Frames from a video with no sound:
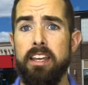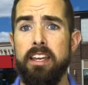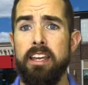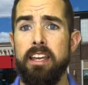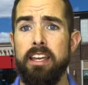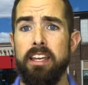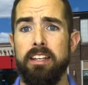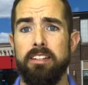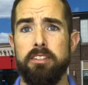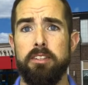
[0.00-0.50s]

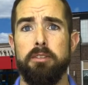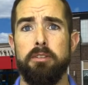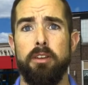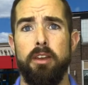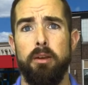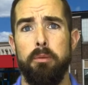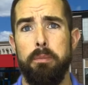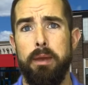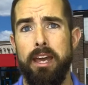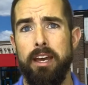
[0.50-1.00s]
It's
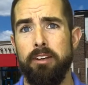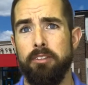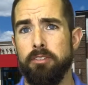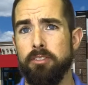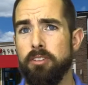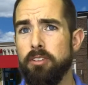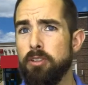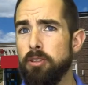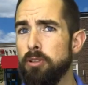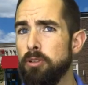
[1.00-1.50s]
about
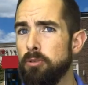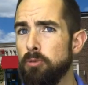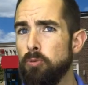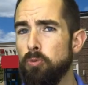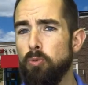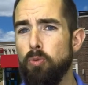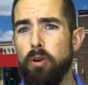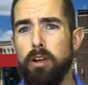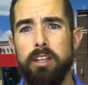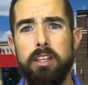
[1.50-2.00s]

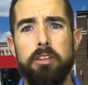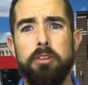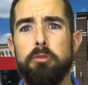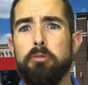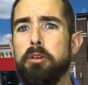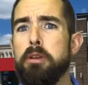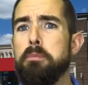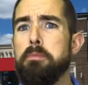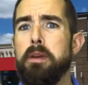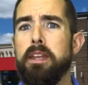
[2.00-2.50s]

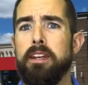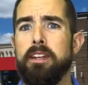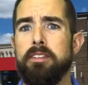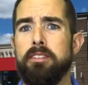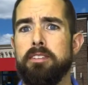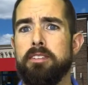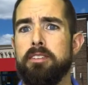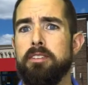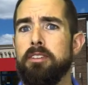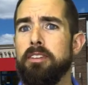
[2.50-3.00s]
twenty-three
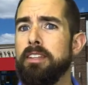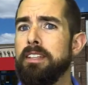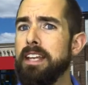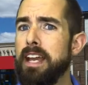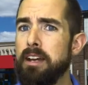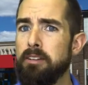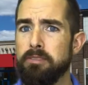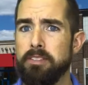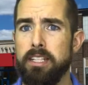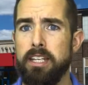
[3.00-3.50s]
minutes to the
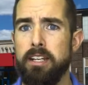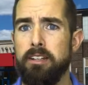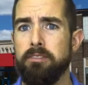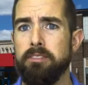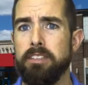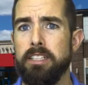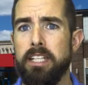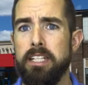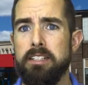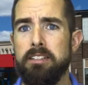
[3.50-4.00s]
downtown
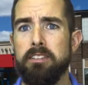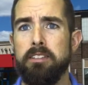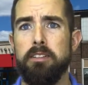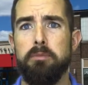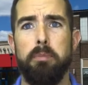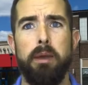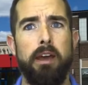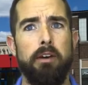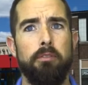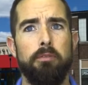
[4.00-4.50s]
Dayton,
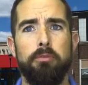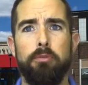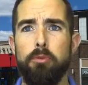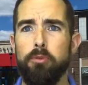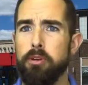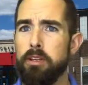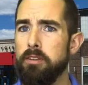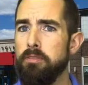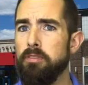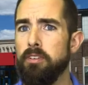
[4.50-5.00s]
about
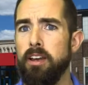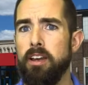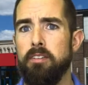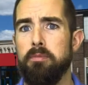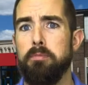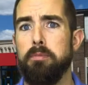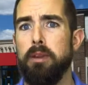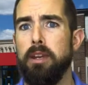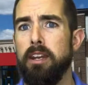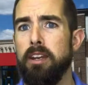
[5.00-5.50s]
forty-five
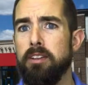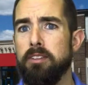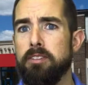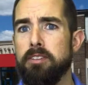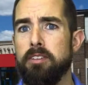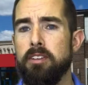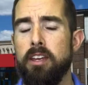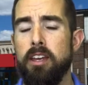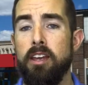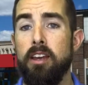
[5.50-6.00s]

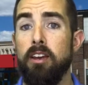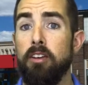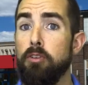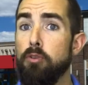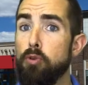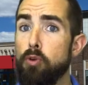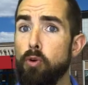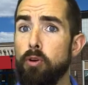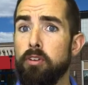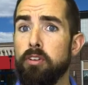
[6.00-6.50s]
minutes
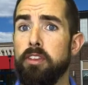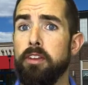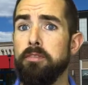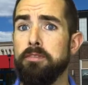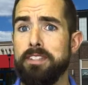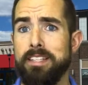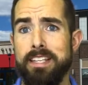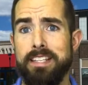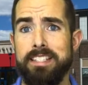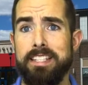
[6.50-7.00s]
north of
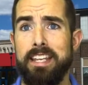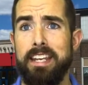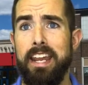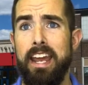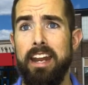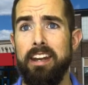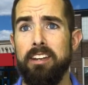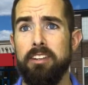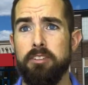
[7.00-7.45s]
Cincinnati.